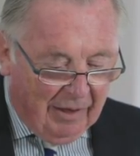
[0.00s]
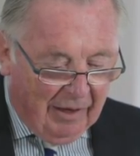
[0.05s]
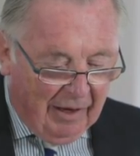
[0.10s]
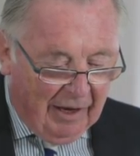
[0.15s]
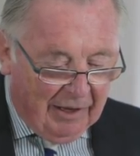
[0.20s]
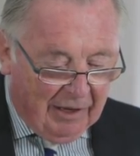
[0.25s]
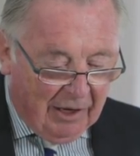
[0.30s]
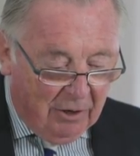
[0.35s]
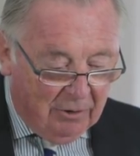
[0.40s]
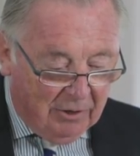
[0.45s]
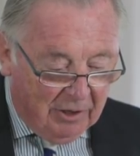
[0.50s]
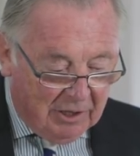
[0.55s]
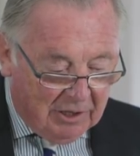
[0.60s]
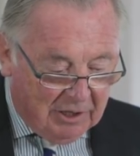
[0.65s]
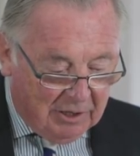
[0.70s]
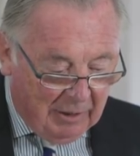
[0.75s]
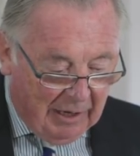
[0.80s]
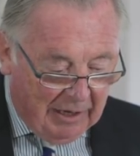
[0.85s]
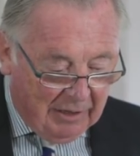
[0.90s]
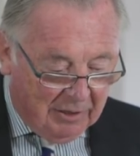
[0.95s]
I don't
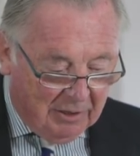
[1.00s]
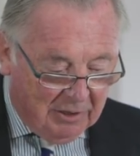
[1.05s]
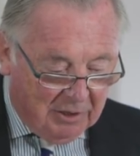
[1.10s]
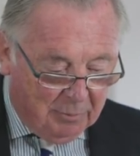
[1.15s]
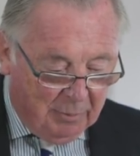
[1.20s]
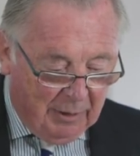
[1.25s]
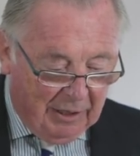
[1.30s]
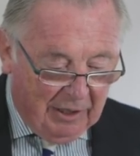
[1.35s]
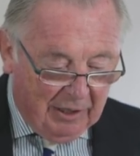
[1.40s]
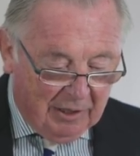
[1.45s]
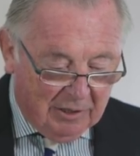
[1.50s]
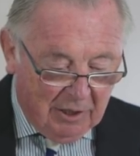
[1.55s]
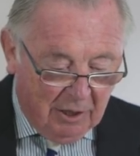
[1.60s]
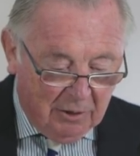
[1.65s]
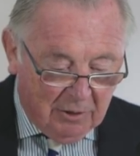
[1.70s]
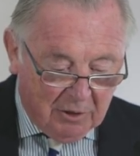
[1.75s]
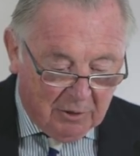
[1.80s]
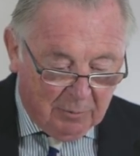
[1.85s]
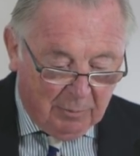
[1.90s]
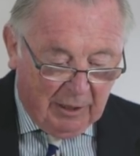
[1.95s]
intend to speak, so
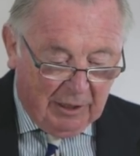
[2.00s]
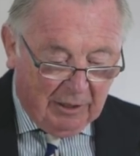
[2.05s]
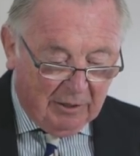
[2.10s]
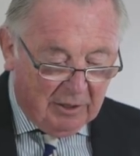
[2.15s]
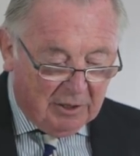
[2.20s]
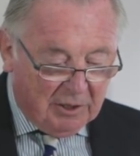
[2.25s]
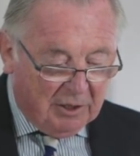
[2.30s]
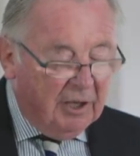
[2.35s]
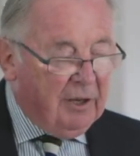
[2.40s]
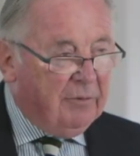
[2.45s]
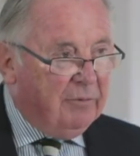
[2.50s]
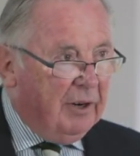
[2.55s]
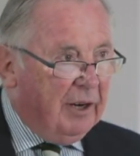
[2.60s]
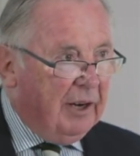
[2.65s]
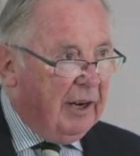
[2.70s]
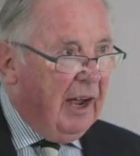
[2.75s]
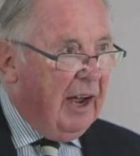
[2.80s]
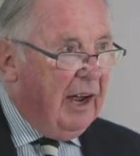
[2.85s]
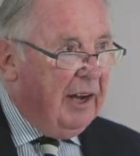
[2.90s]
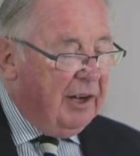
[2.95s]
to speak, this
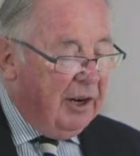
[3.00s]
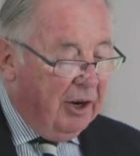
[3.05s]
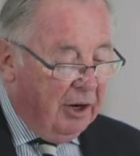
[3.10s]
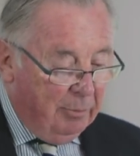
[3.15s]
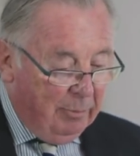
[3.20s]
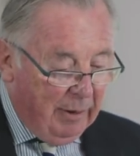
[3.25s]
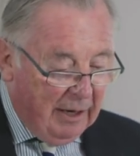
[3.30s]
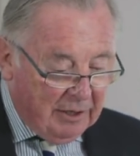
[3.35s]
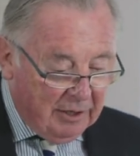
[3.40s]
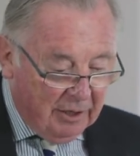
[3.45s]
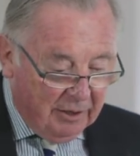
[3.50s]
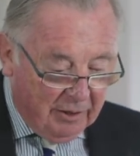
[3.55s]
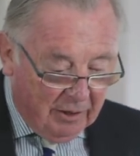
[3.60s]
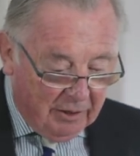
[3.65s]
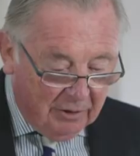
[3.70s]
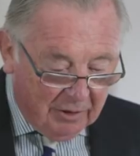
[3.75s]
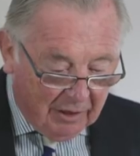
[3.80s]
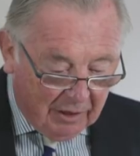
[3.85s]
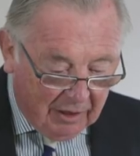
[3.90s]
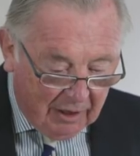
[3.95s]
evening. I know better
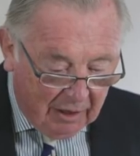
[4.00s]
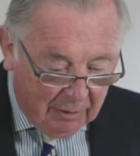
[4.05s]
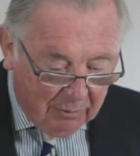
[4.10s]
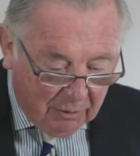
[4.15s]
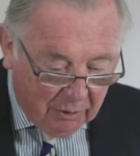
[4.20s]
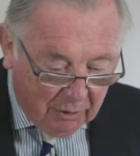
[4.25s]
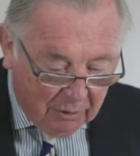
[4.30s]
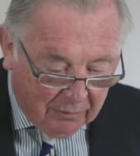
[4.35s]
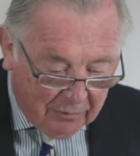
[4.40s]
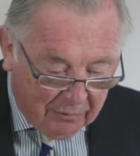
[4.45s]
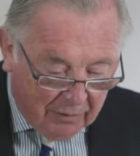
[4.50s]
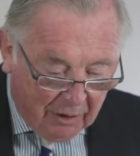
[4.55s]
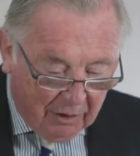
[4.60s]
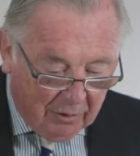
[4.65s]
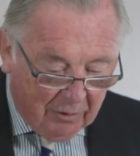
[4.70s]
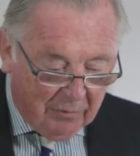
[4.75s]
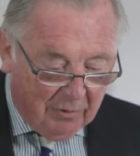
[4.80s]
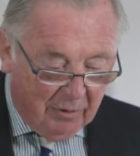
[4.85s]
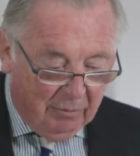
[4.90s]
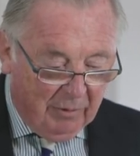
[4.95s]
than to keep good
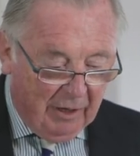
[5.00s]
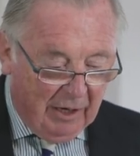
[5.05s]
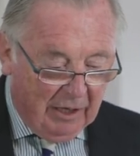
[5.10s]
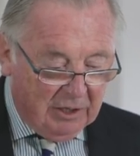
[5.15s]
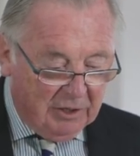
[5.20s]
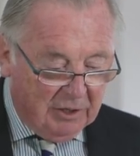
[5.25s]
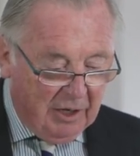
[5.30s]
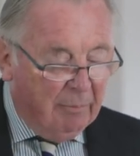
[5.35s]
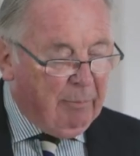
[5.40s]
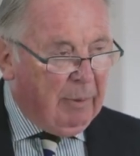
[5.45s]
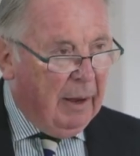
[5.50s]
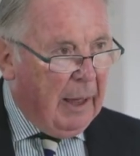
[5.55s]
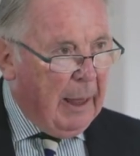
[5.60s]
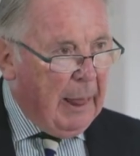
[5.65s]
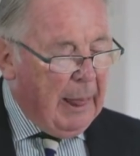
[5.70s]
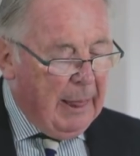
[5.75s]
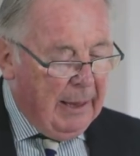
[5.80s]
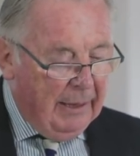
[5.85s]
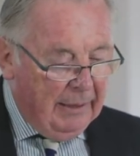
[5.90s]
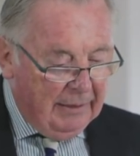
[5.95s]
folk from their supper.
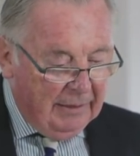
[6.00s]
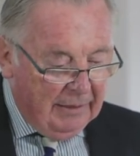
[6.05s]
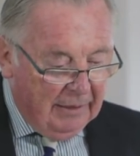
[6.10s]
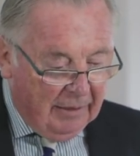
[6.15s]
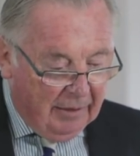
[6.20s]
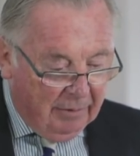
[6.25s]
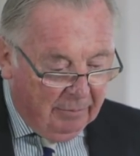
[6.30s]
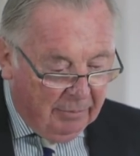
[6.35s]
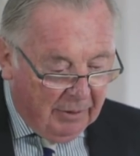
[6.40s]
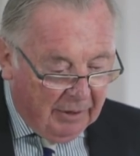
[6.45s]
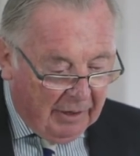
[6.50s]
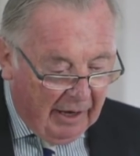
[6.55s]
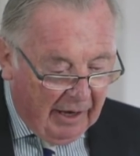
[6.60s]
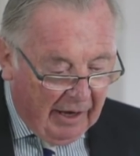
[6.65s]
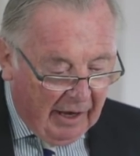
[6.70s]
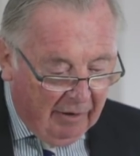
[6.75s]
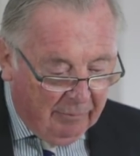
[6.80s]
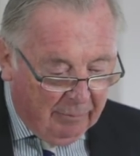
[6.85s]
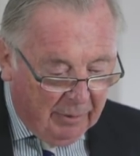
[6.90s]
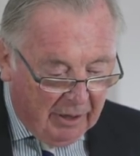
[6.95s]
But I
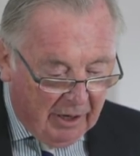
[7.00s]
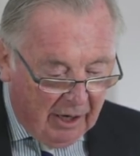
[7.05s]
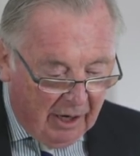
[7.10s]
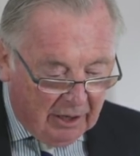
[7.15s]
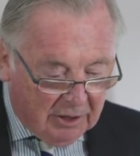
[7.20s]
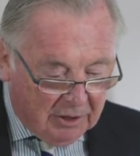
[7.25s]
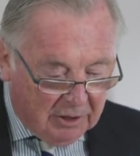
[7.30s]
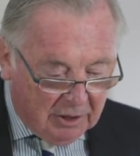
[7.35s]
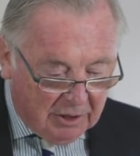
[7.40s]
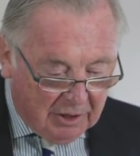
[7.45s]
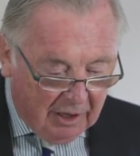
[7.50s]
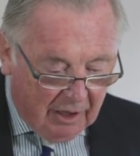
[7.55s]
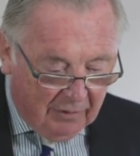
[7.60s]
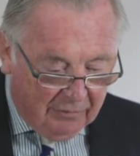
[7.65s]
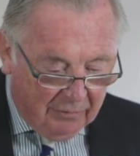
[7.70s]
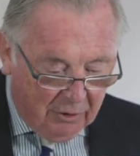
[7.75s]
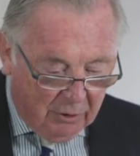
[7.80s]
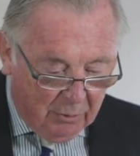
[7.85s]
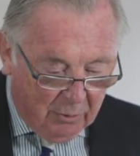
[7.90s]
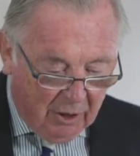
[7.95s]
have been asked to say a
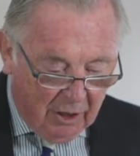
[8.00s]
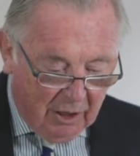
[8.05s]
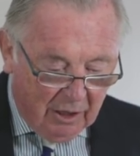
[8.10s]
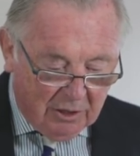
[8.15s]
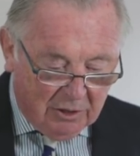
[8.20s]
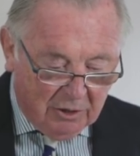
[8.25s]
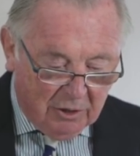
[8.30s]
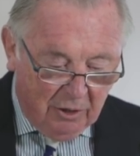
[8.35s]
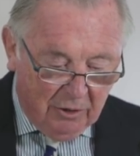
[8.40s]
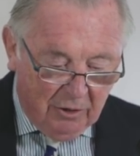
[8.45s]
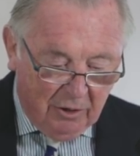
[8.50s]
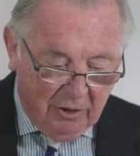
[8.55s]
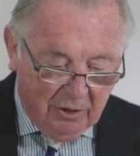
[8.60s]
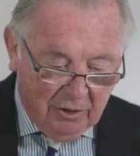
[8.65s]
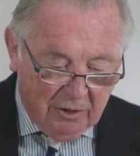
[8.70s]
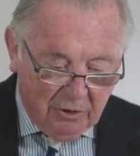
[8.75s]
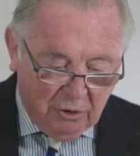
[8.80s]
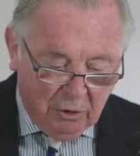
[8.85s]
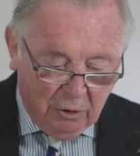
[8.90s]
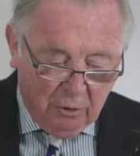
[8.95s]
few words on
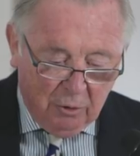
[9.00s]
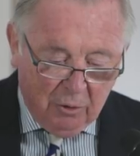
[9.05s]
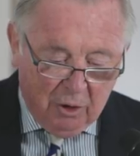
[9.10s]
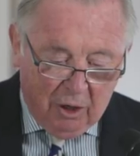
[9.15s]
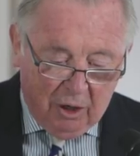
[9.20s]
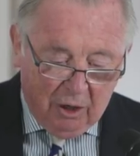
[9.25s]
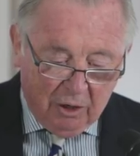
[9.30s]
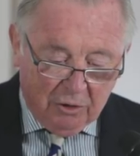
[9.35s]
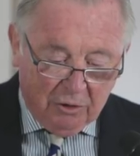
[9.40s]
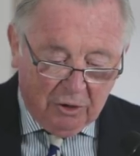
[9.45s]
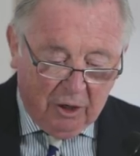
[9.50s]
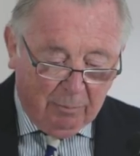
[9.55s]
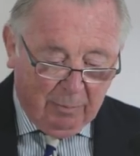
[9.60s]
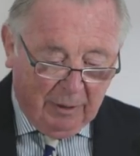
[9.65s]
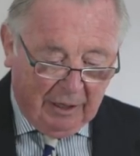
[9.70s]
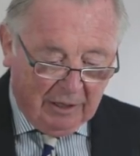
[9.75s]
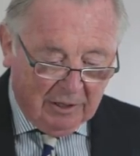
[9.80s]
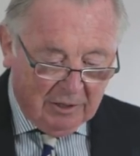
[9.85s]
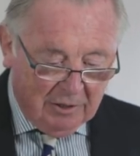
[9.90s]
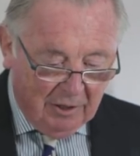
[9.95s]
two hot
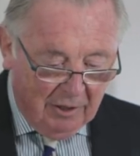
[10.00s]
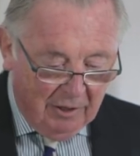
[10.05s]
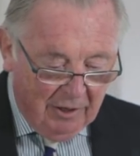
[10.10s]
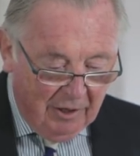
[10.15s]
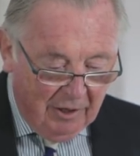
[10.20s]
topics,